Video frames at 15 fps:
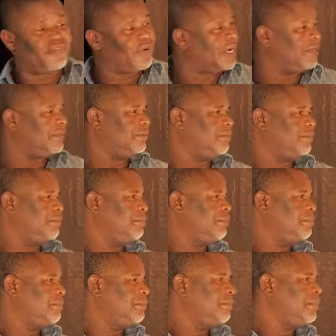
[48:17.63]
of her.
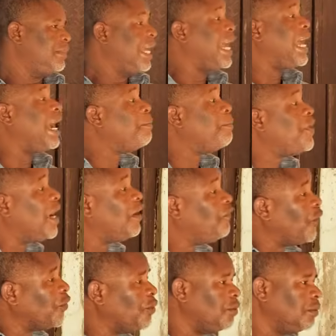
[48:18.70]
I am here
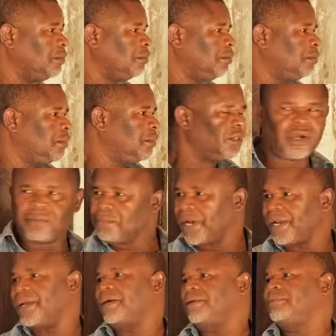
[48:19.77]
for you. Don't
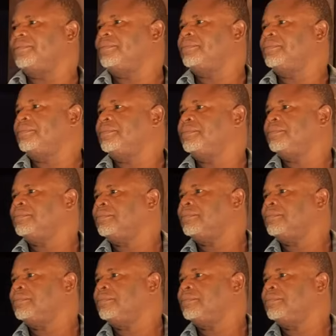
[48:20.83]
mind her.